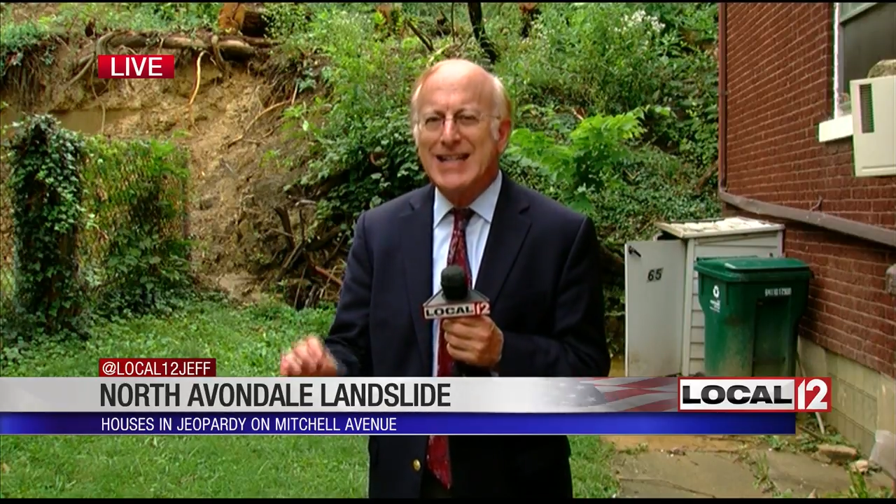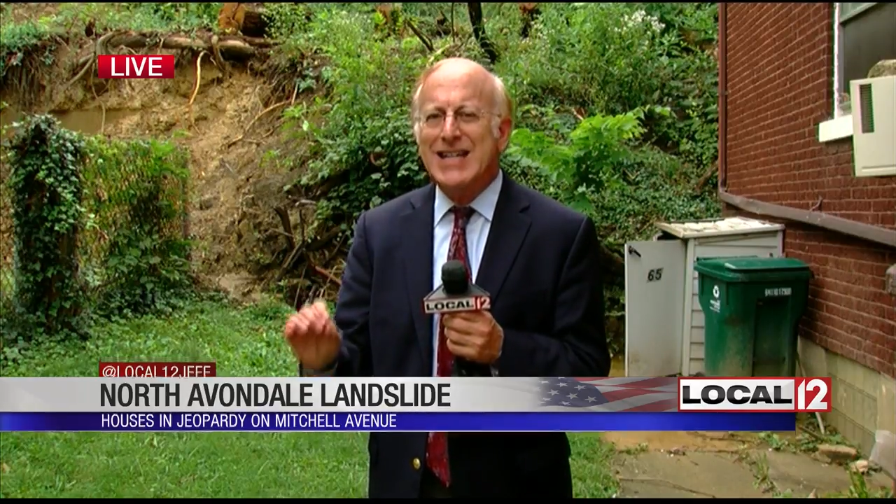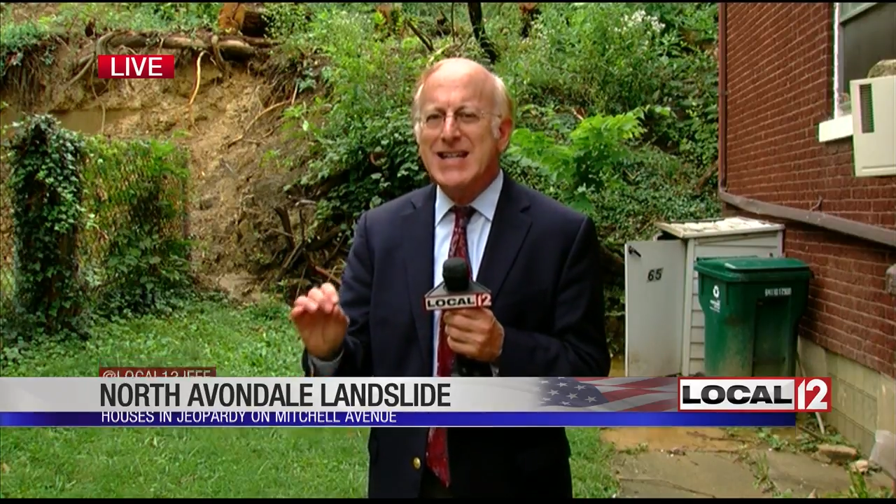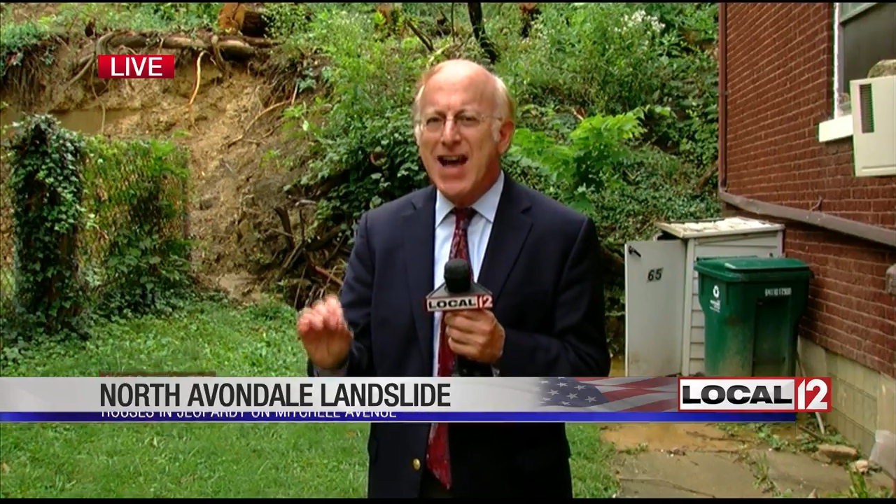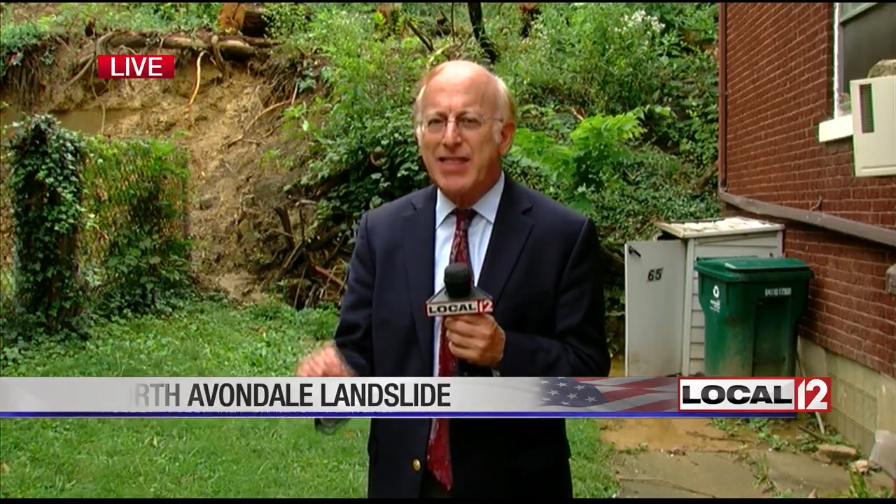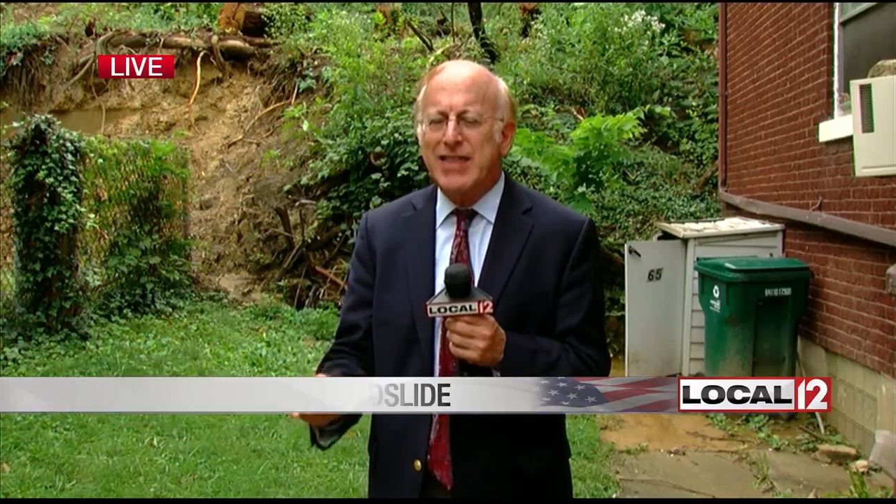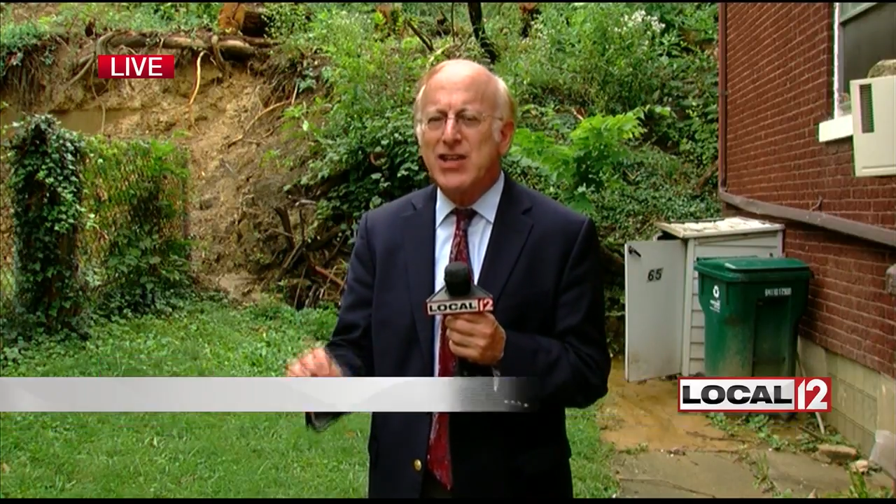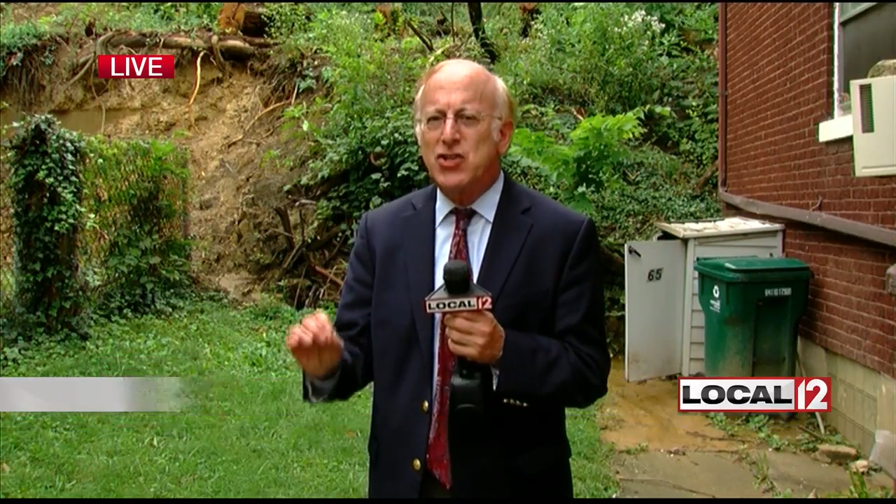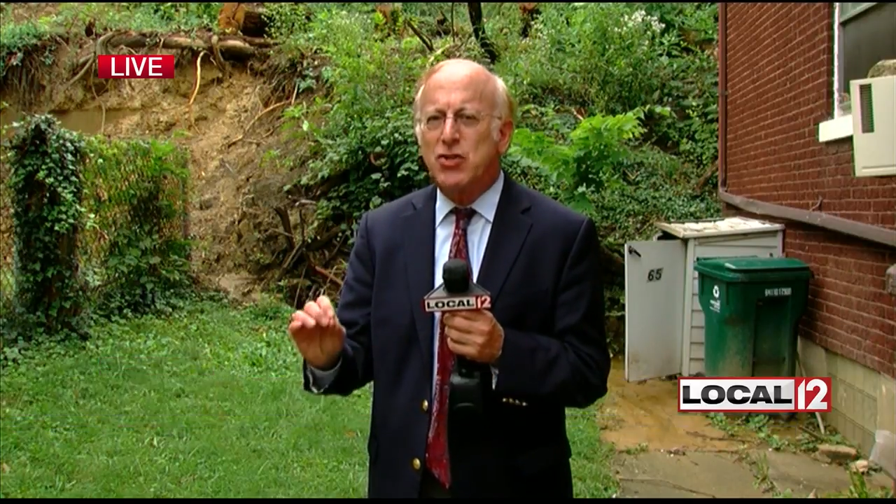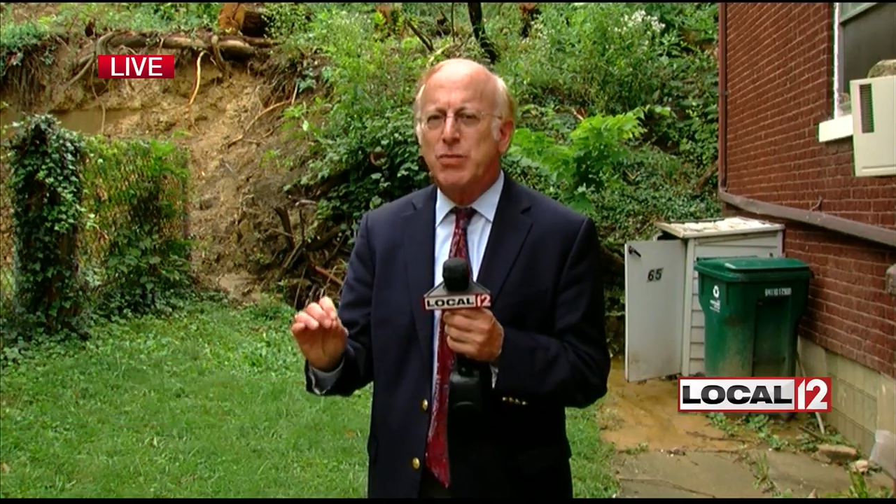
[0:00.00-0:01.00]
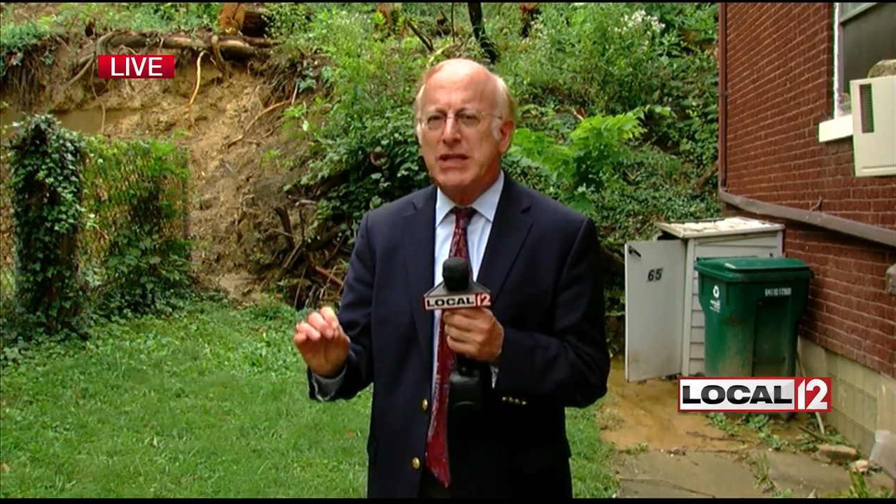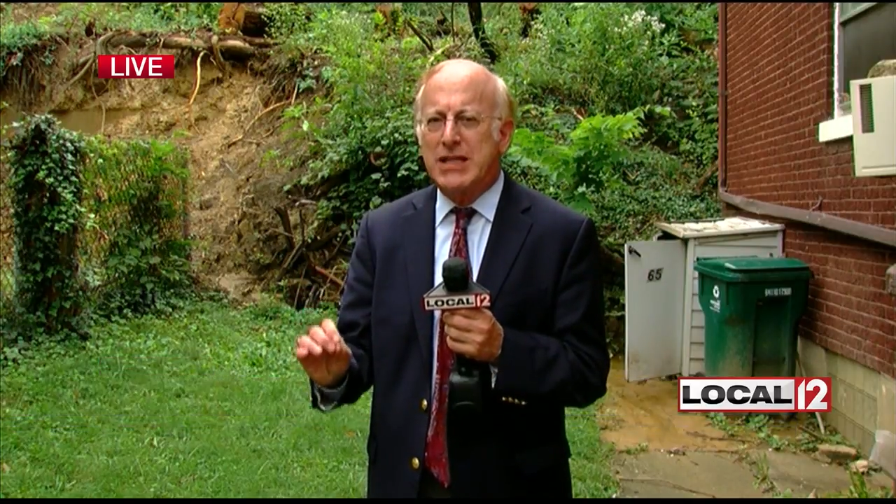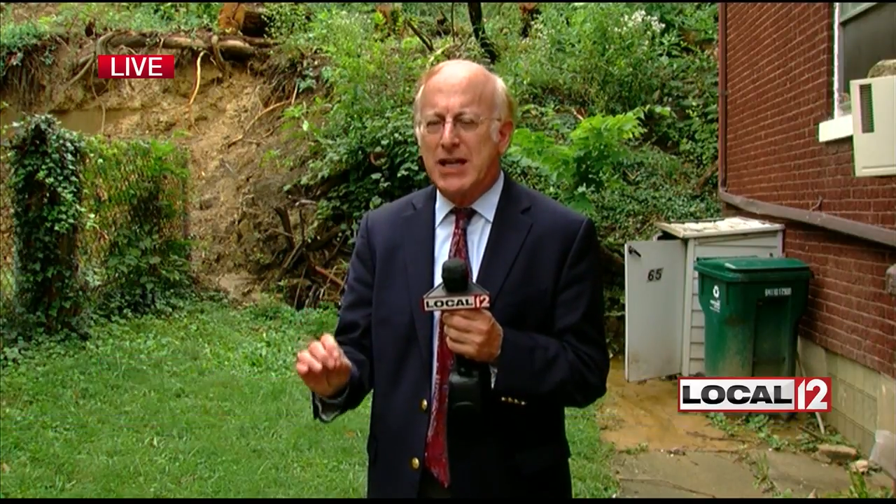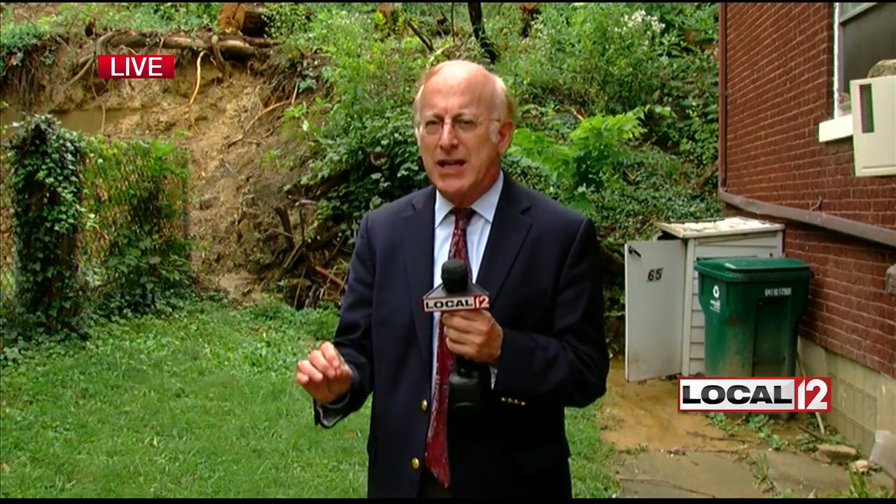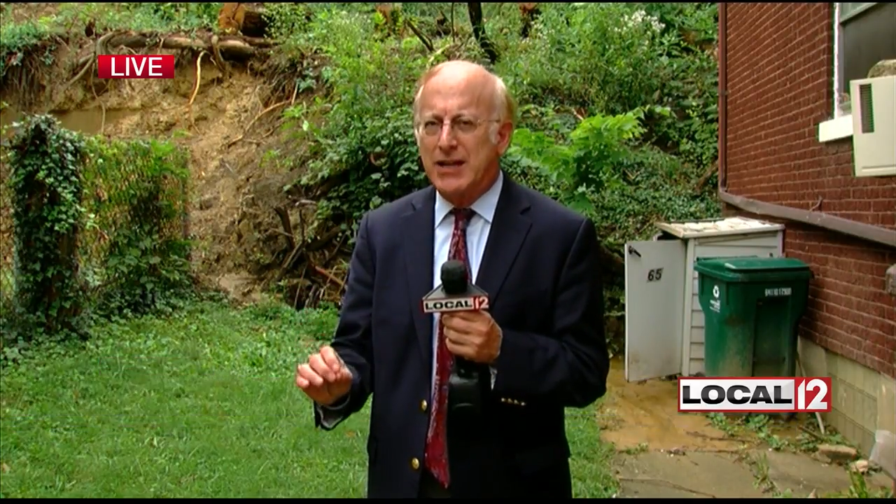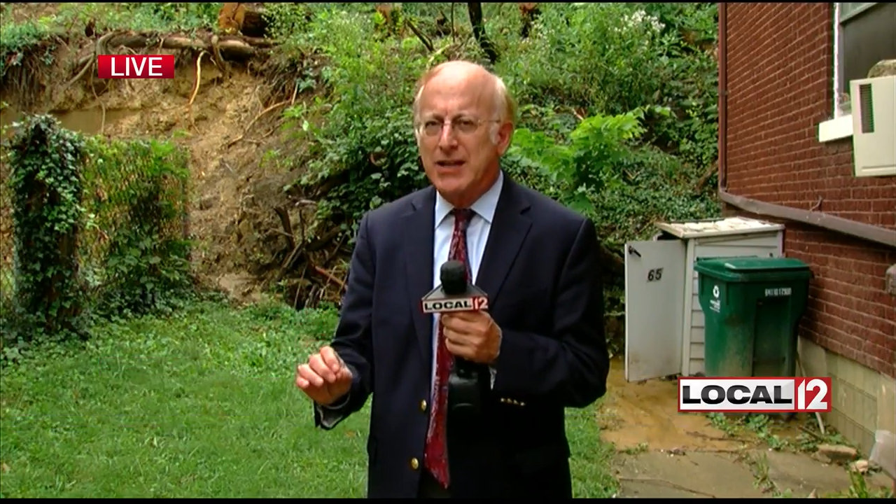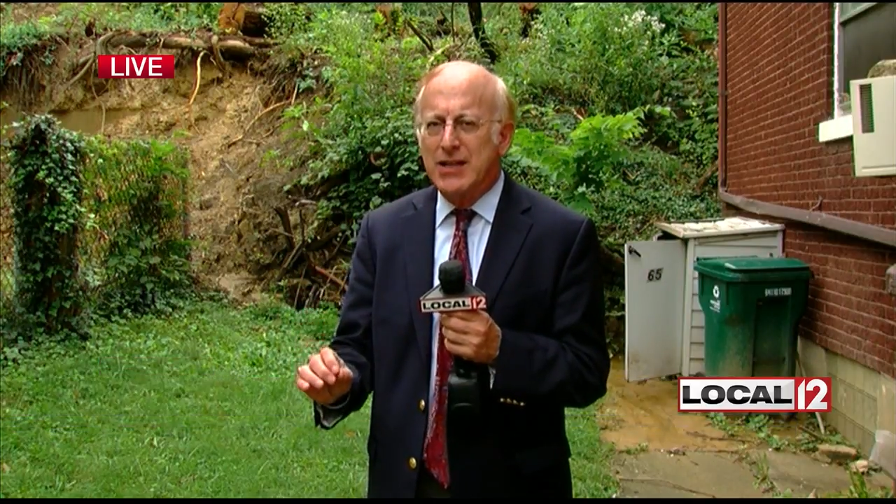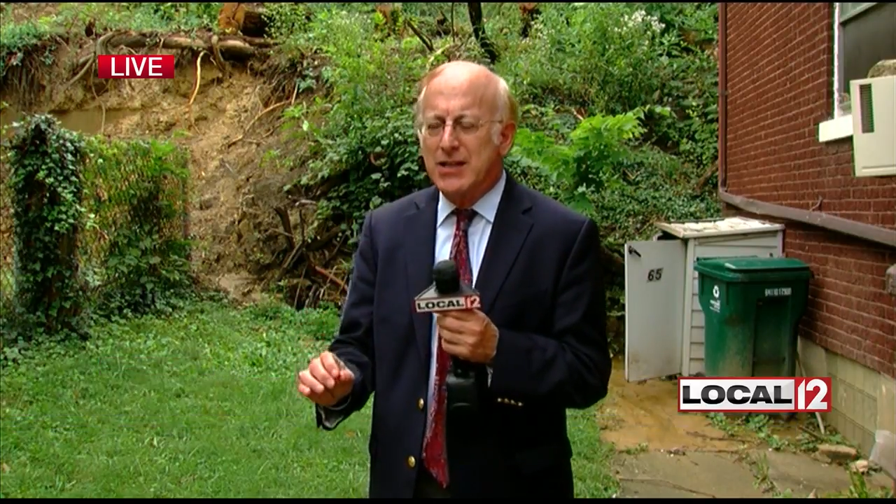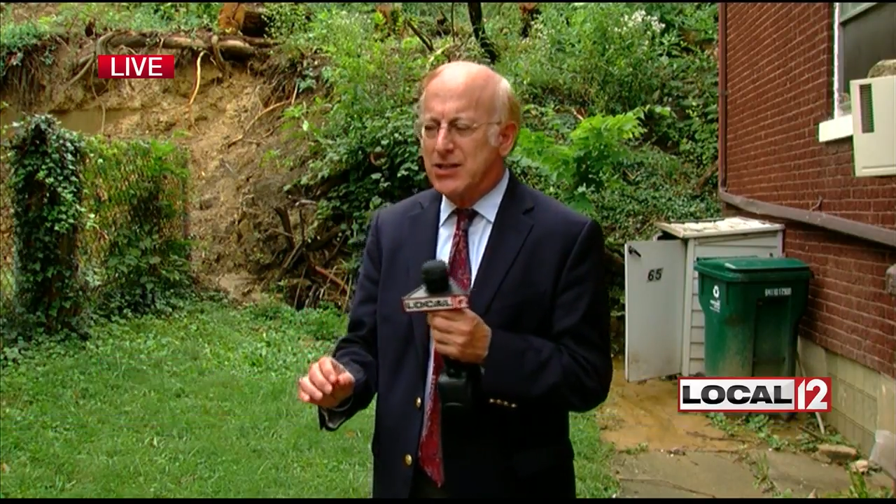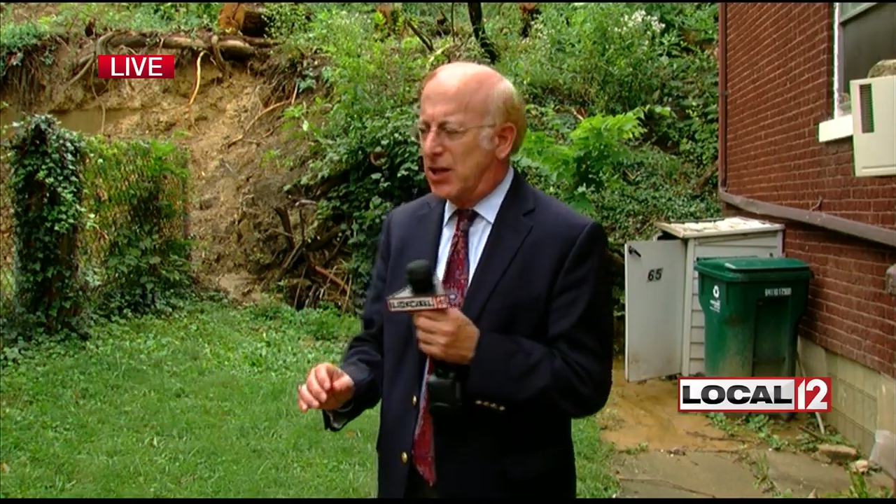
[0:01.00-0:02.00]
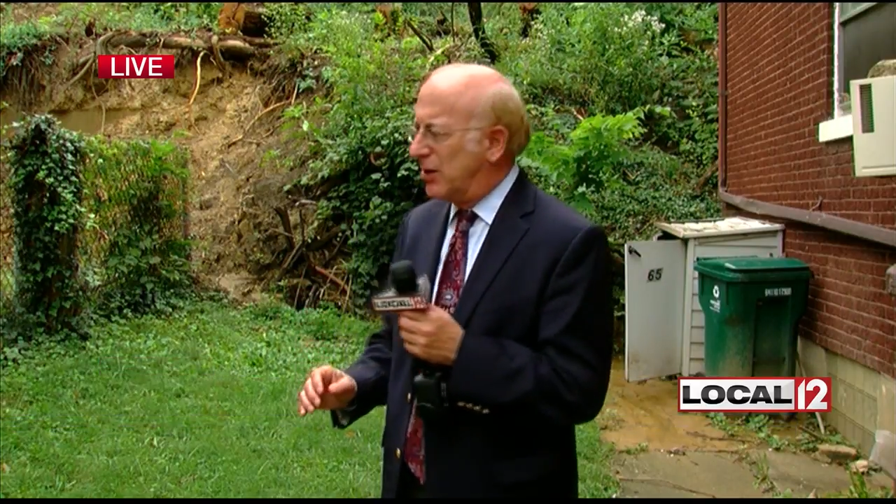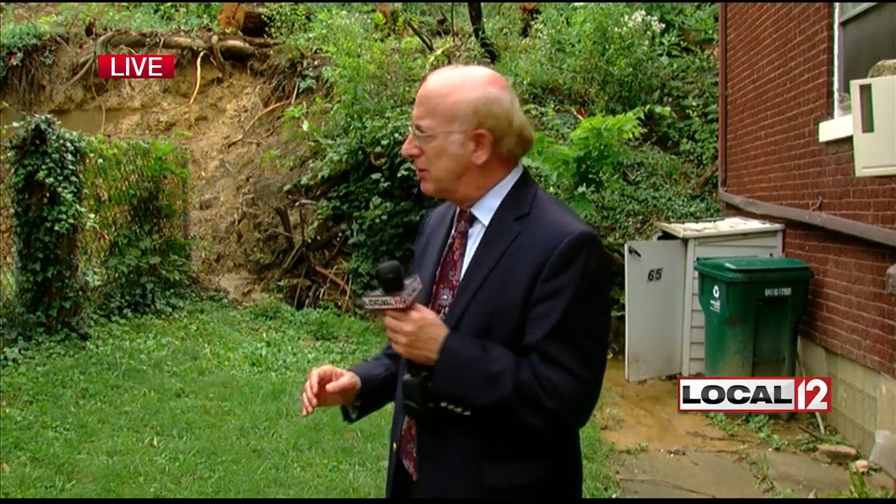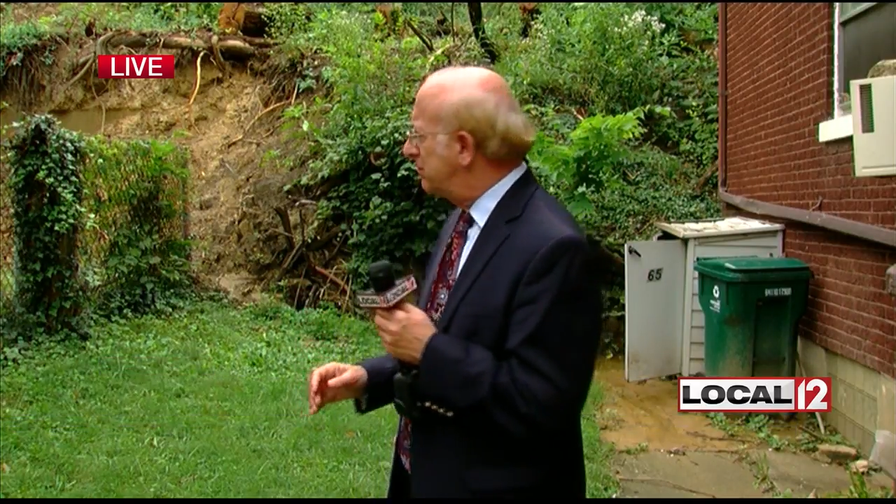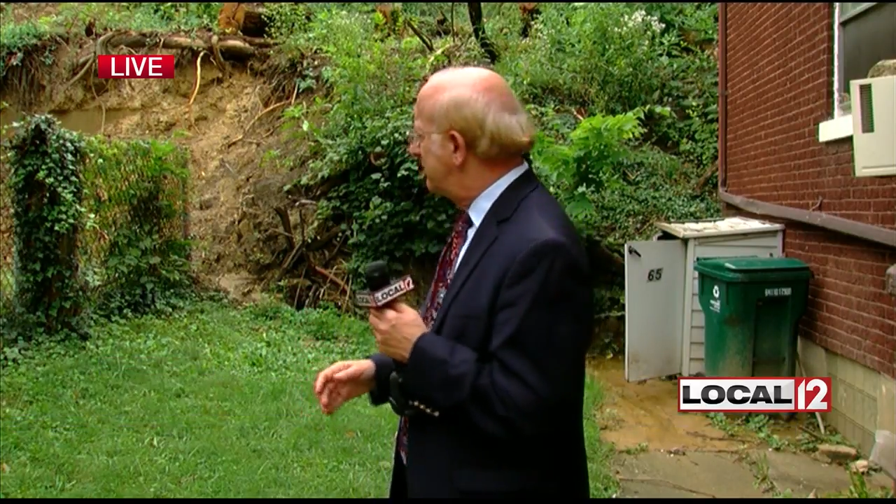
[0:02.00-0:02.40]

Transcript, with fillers: nothing should be done. So,